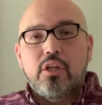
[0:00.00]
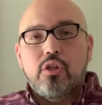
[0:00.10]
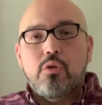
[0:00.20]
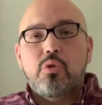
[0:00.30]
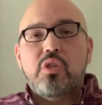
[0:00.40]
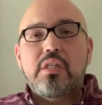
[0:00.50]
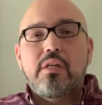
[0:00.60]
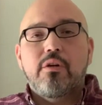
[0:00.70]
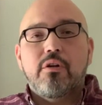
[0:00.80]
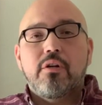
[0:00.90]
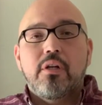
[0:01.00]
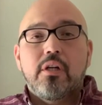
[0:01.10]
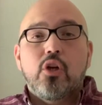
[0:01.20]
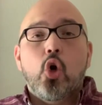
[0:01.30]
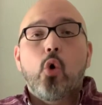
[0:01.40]
You see her
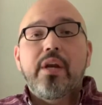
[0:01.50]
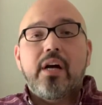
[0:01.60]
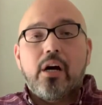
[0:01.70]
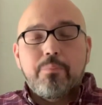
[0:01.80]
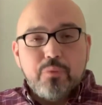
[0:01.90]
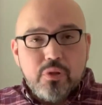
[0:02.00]
going up to